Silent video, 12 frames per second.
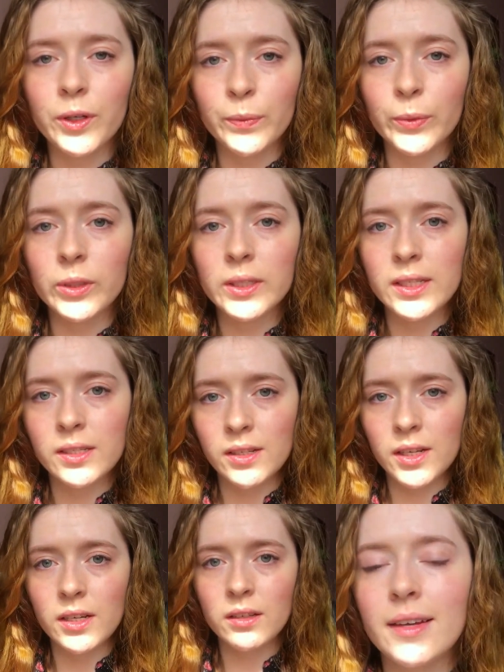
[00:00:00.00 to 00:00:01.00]
people
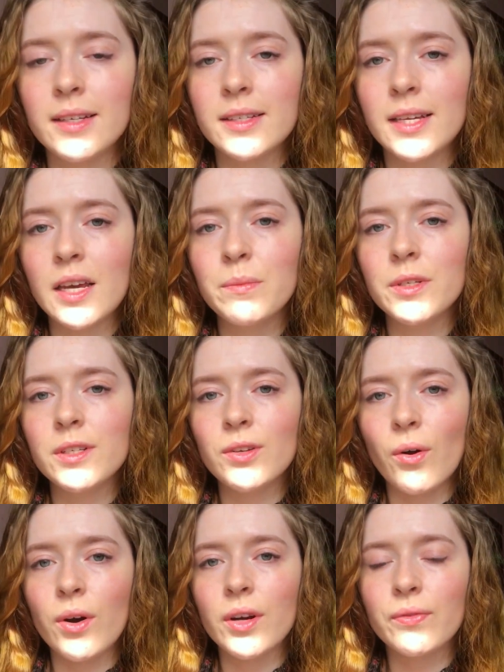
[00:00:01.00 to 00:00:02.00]
see the same
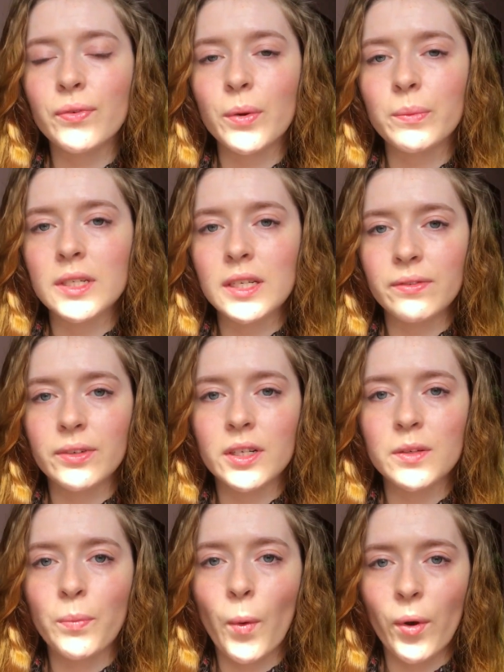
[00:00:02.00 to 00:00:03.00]
story from different